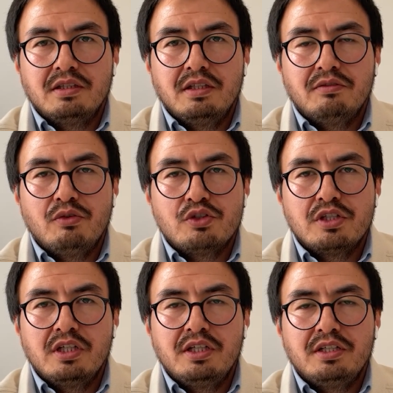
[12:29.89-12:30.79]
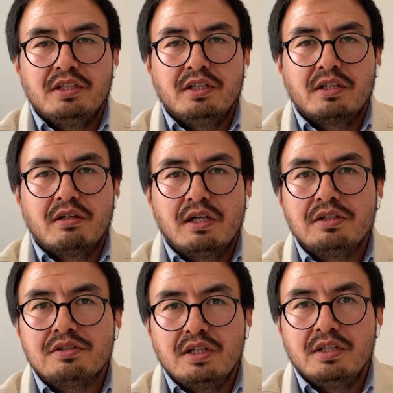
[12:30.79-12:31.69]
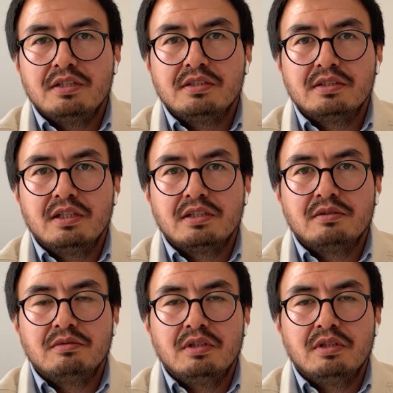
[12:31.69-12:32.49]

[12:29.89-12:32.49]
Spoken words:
And unfortunately, the current trend is that